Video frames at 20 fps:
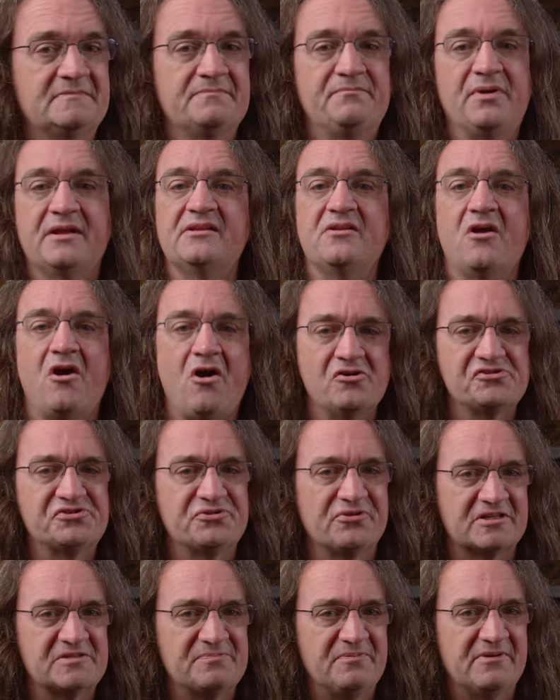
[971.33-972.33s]
but it
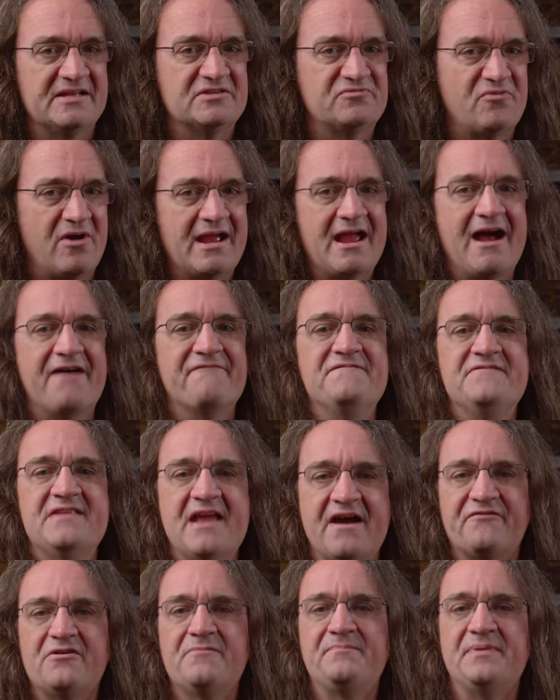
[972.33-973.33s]
also explains why I've
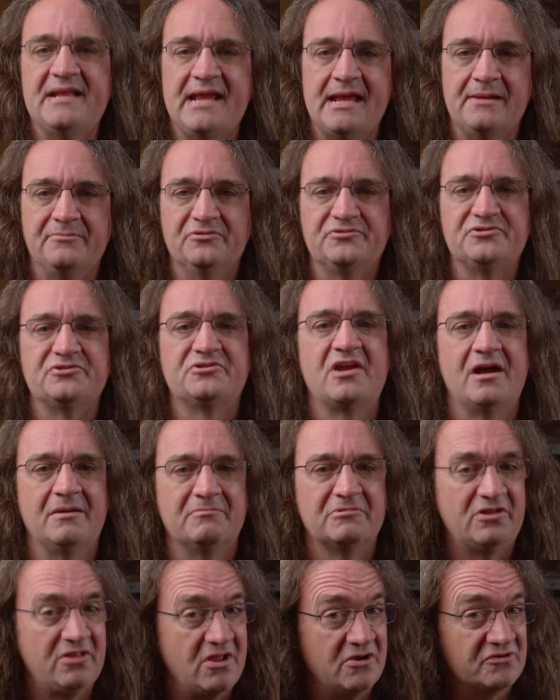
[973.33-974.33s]
never been able to come
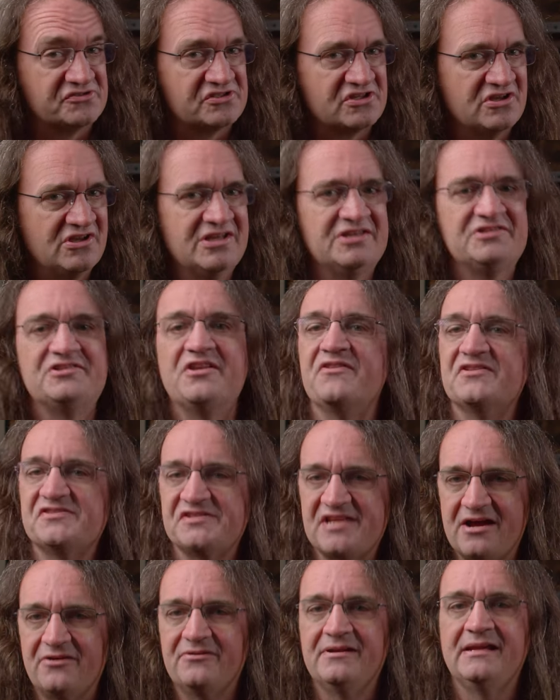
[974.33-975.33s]
close to the
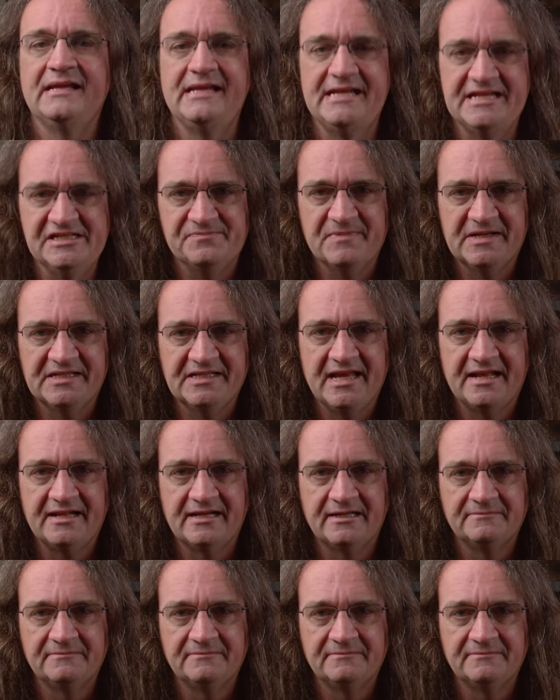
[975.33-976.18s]
sound he's been getting.